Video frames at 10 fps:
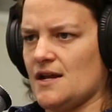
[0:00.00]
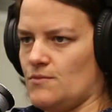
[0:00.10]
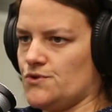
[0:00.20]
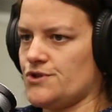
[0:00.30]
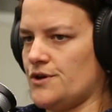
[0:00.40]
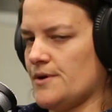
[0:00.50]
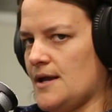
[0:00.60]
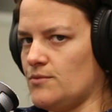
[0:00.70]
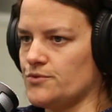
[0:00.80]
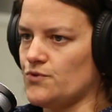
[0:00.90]
The animals are
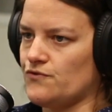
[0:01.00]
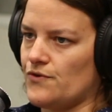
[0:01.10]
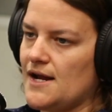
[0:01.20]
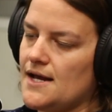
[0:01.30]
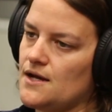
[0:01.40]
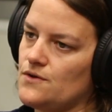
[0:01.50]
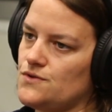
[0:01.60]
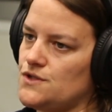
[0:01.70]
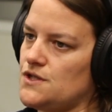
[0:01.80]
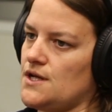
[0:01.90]
able to move
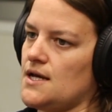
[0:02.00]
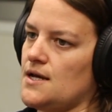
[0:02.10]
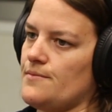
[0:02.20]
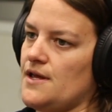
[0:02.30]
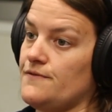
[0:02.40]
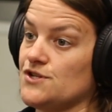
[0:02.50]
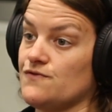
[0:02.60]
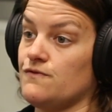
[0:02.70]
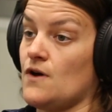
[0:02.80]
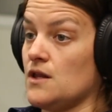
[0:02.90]
around and just
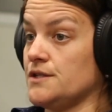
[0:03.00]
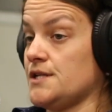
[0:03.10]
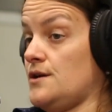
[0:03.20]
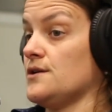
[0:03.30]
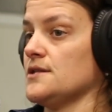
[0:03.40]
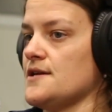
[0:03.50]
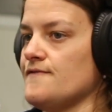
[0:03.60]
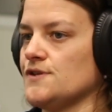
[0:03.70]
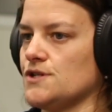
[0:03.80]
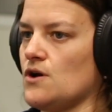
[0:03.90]
voluntarily
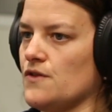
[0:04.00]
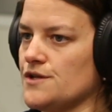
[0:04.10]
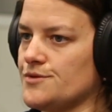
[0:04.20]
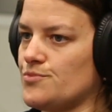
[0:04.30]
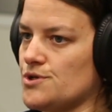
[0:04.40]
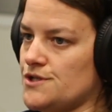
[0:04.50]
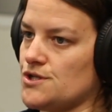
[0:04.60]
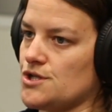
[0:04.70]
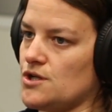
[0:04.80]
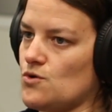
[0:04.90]
visit all this
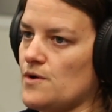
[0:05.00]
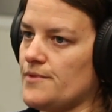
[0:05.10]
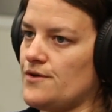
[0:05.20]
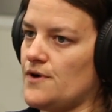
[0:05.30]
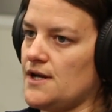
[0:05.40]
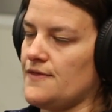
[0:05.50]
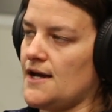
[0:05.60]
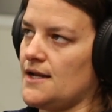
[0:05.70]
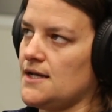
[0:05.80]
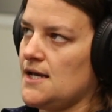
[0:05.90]
precision equipment, right?
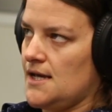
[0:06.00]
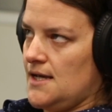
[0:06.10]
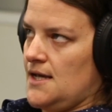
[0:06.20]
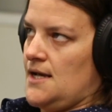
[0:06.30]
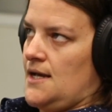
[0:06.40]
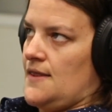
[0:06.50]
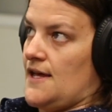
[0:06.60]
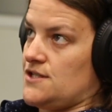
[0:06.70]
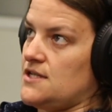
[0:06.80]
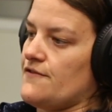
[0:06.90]
And
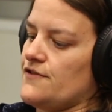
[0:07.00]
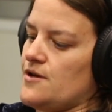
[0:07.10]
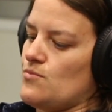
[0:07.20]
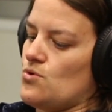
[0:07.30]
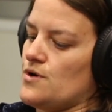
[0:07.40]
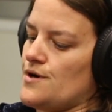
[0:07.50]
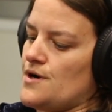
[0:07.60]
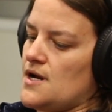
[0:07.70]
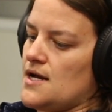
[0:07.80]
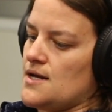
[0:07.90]
that's definitely
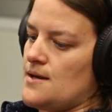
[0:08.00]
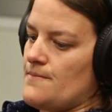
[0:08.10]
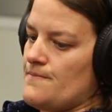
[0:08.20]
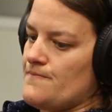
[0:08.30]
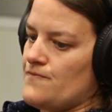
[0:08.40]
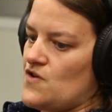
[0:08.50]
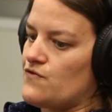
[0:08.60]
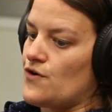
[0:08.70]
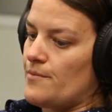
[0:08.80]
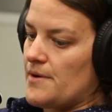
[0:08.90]
important
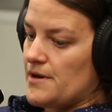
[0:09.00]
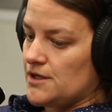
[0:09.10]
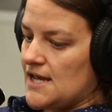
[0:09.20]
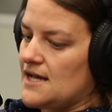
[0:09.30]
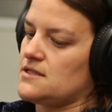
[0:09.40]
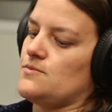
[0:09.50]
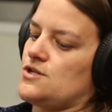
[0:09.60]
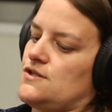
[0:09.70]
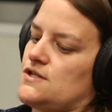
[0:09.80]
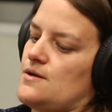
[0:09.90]
from a gas
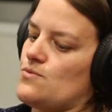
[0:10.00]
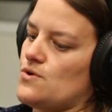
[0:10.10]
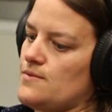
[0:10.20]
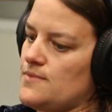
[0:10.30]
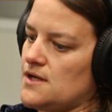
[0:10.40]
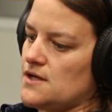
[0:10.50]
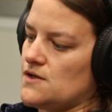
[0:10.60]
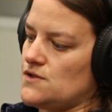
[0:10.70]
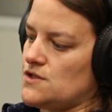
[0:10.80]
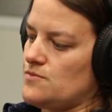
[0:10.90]
emission standpoint,
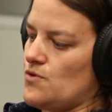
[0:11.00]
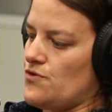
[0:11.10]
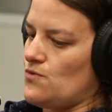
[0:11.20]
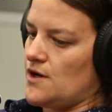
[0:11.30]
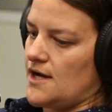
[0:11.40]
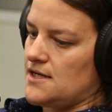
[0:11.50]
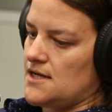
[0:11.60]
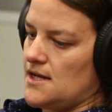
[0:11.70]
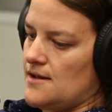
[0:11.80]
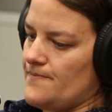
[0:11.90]
because both the work I
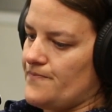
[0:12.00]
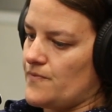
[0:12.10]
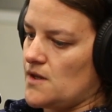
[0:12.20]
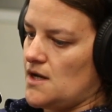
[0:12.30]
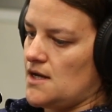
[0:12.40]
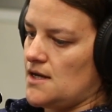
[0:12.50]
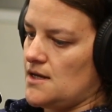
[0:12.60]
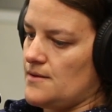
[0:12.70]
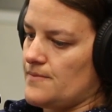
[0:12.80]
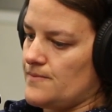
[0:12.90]
did at
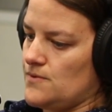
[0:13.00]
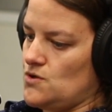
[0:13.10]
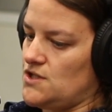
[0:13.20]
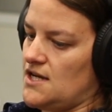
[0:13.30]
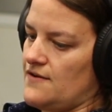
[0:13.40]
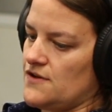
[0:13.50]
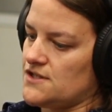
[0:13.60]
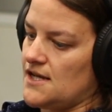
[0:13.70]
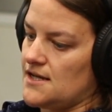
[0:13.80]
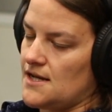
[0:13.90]
UC
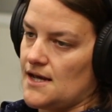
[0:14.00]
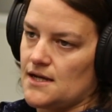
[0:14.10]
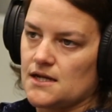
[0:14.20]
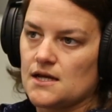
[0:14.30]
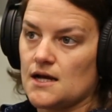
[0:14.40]
Davis and at